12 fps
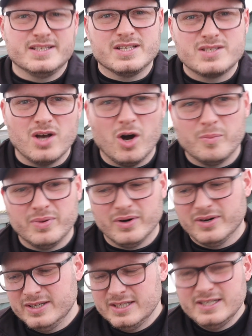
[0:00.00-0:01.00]
the top,
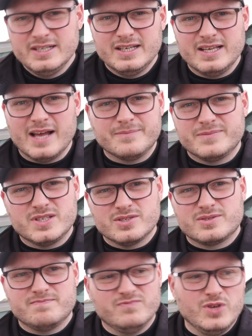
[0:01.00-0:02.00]
or yeah, just
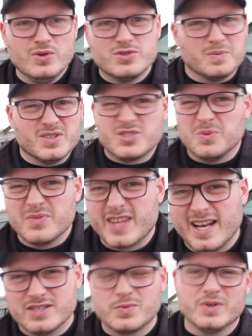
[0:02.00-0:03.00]
use them on something
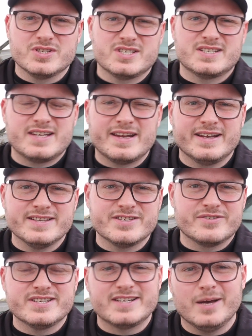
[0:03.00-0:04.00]
else once your seedlings
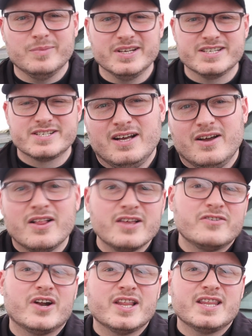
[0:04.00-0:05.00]
are established.
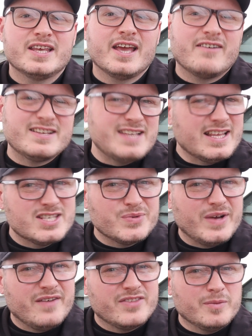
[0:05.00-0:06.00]
Earlier on in the year, I tend to
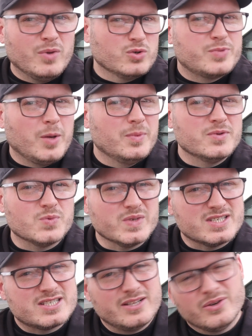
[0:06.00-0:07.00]
have the most problems
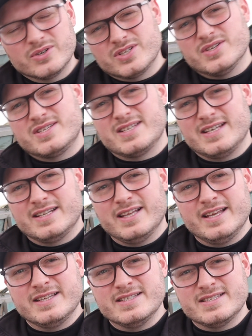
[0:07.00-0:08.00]
with slugs on
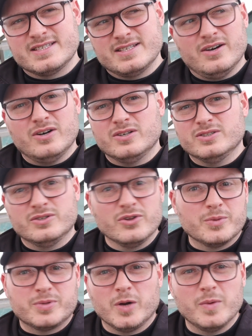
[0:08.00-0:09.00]
seedlings, or
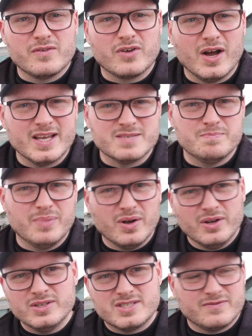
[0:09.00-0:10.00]
another problem I've got is
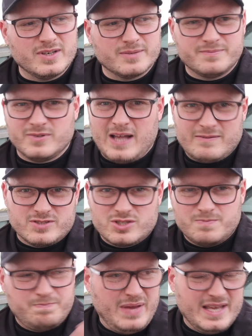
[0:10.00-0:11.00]
birds. If I have
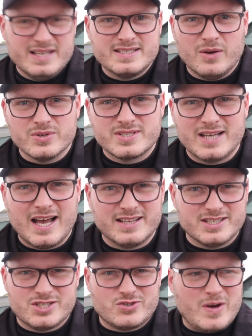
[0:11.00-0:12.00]
peas outside,
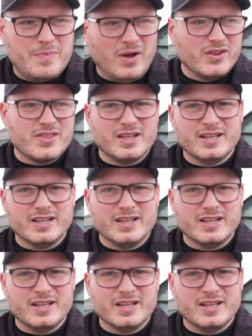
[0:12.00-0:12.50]
they strip all of the